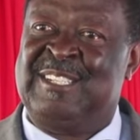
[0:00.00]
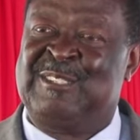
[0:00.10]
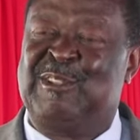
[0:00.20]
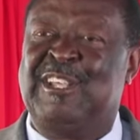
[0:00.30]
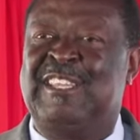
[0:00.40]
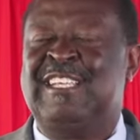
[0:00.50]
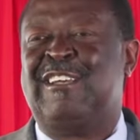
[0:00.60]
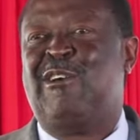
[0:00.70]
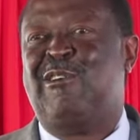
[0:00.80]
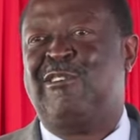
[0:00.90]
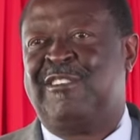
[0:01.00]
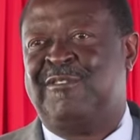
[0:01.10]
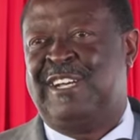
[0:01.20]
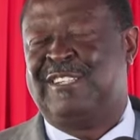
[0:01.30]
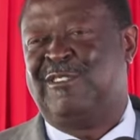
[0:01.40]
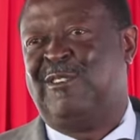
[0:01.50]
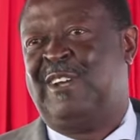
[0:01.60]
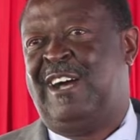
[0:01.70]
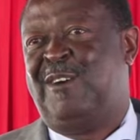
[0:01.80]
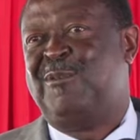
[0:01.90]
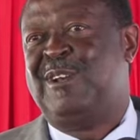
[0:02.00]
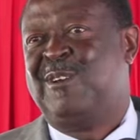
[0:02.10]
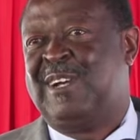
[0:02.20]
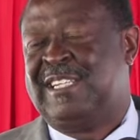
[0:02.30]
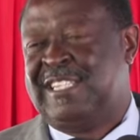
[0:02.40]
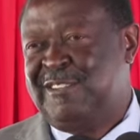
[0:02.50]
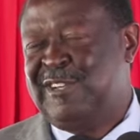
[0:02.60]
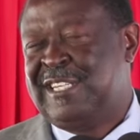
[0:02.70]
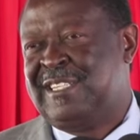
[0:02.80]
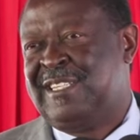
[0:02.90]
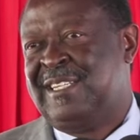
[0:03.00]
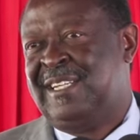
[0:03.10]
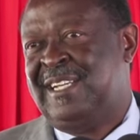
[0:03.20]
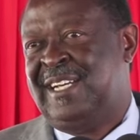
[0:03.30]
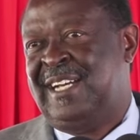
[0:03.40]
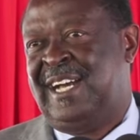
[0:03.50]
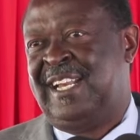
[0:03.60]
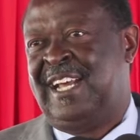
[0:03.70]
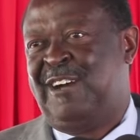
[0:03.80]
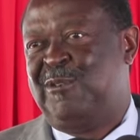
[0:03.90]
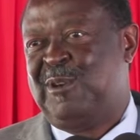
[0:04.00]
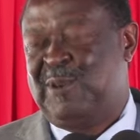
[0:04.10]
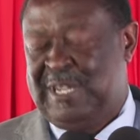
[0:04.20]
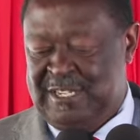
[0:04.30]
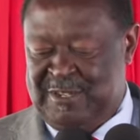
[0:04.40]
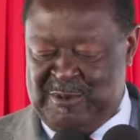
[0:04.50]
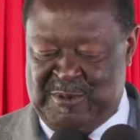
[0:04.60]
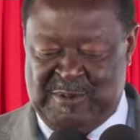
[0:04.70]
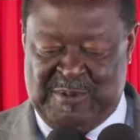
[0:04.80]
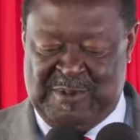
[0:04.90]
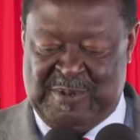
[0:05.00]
So that there's a whole reversal on how we look at TVETs and how we want to